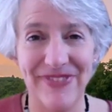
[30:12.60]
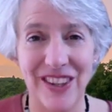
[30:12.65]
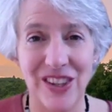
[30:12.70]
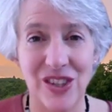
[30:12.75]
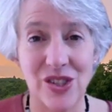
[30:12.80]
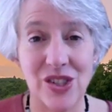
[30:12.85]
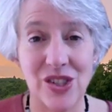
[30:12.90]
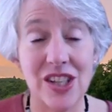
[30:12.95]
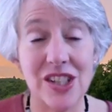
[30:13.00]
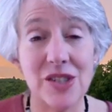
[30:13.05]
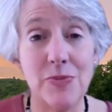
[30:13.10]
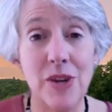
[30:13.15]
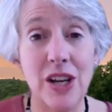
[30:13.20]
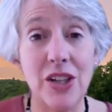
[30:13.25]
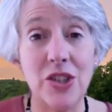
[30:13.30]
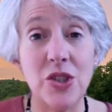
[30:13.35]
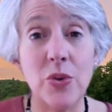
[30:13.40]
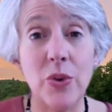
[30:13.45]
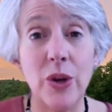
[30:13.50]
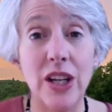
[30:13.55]
So let's
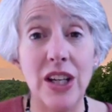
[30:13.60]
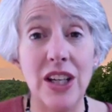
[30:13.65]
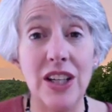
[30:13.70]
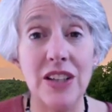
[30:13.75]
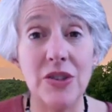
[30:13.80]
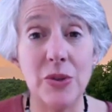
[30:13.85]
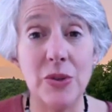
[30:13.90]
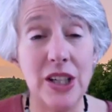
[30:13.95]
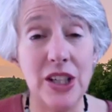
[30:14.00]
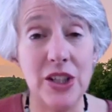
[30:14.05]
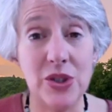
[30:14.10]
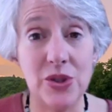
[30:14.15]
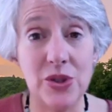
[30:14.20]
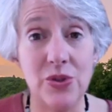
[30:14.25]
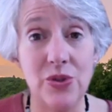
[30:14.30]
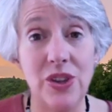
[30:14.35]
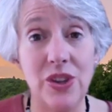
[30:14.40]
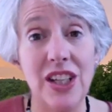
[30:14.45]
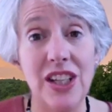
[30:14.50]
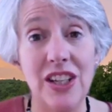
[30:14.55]
make
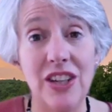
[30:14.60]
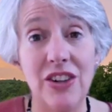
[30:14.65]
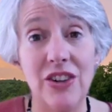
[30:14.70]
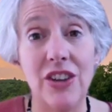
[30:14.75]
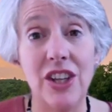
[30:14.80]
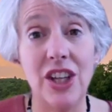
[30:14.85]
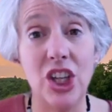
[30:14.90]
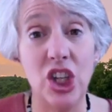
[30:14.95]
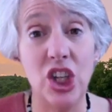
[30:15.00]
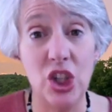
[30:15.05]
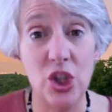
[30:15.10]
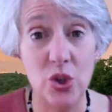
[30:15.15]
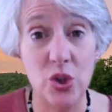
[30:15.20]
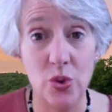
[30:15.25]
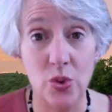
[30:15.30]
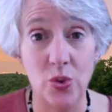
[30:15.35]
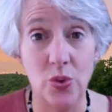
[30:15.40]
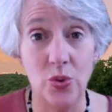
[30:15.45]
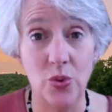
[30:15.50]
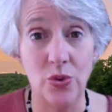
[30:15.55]
2022 the year that
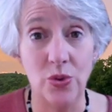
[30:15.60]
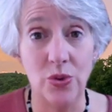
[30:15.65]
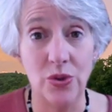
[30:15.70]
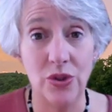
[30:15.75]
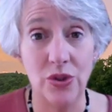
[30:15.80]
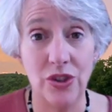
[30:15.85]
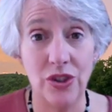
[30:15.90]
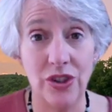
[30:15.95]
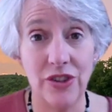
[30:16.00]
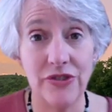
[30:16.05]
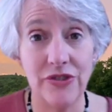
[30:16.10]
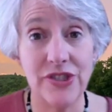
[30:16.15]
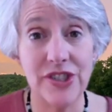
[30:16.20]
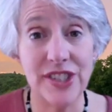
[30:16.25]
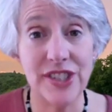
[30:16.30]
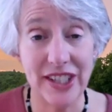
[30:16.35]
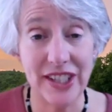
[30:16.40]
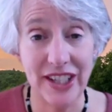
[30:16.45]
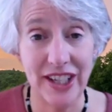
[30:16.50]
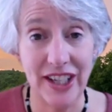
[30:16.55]
you
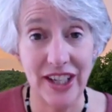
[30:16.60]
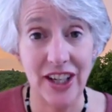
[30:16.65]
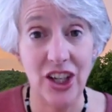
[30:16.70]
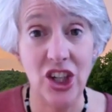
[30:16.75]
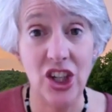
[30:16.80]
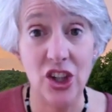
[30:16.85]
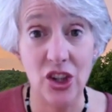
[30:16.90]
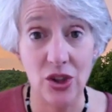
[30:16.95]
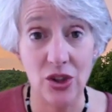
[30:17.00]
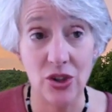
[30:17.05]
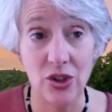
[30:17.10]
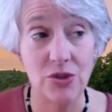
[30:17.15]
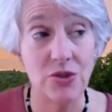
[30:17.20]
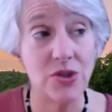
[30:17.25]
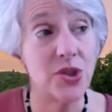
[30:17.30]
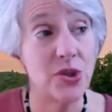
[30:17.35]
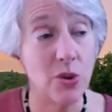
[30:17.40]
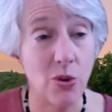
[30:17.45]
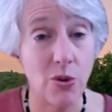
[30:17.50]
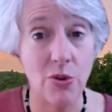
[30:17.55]
sing your
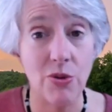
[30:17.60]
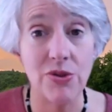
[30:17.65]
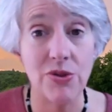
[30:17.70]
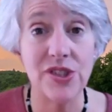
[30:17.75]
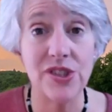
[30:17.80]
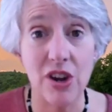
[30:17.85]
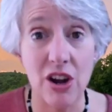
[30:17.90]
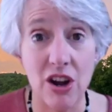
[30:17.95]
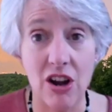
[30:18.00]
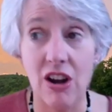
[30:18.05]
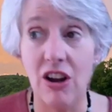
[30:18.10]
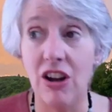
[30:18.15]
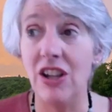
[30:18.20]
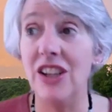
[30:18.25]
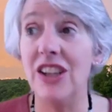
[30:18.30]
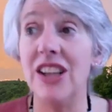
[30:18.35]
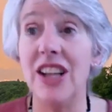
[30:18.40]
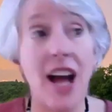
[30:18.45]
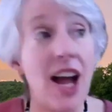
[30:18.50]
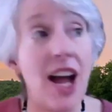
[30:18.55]
soul song
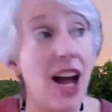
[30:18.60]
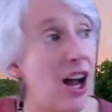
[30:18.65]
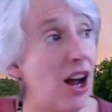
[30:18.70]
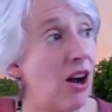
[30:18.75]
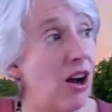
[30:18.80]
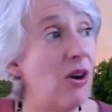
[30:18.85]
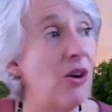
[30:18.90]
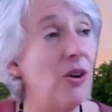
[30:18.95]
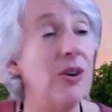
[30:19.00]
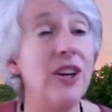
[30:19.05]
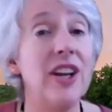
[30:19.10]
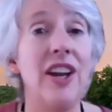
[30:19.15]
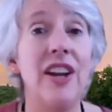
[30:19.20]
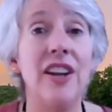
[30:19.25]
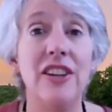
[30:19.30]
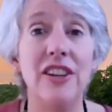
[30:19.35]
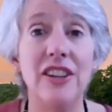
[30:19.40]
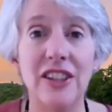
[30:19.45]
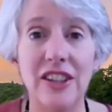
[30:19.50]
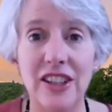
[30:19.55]
loud
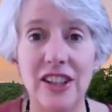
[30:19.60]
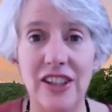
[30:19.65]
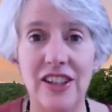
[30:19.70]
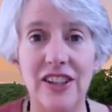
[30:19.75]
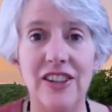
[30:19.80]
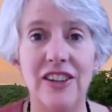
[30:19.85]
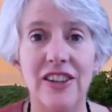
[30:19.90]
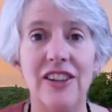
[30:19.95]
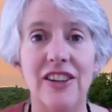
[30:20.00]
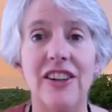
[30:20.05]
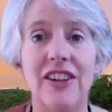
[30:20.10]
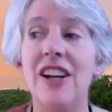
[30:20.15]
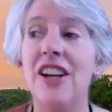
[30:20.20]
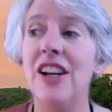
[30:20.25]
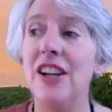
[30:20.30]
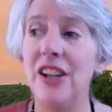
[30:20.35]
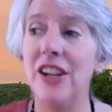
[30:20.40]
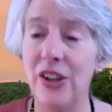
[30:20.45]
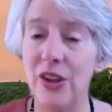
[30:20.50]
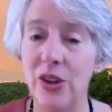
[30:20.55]
and clear
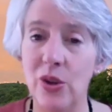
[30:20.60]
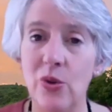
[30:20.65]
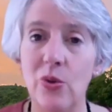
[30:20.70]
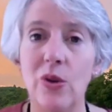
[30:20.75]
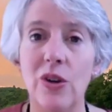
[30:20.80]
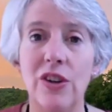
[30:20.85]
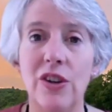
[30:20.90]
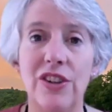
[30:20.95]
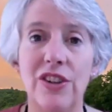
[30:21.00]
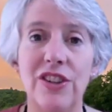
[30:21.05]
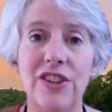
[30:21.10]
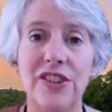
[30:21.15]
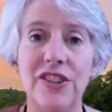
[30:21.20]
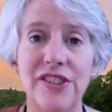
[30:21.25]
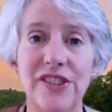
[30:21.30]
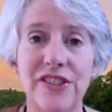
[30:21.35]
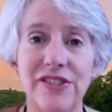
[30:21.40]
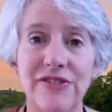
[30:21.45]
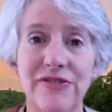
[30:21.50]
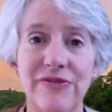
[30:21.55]
in the world
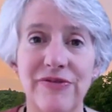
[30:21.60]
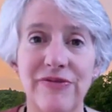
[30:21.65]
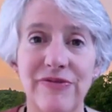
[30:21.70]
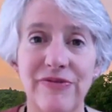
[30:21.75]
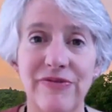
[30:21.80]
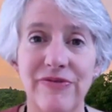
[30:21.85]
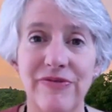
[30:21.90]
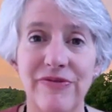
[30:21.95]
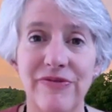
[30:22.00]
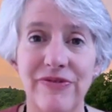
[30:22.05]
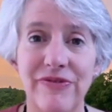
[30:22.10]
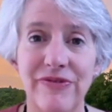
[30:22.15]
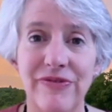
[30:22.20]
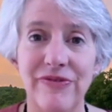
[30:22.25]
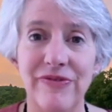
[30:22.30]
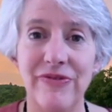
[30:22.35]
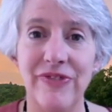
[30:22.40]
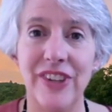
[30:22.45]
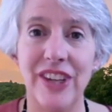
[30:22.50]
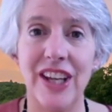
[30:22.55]

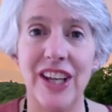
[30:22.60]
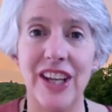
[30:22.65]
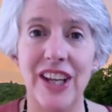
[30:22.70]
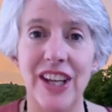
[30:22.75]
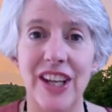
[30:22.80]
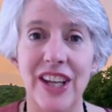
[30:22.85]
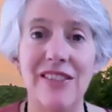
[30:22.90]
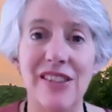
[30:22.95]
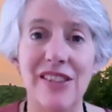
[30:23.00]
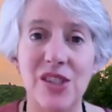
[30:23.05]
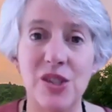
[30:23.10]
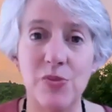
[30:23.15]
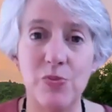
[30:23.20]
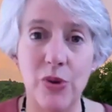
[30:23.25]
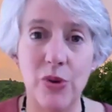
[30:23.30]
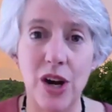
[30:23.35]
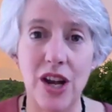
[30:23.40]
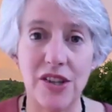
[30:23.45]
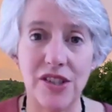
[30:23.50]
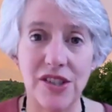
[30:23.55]
and
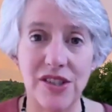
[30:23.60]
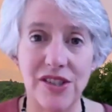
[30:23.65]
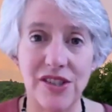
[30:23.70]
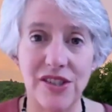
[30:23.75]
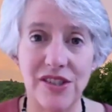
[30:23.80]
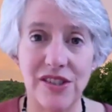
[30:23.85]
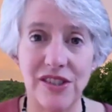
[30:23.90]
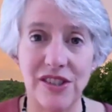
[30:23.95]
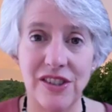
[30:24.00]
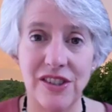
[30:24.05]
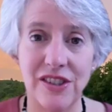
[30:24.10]
express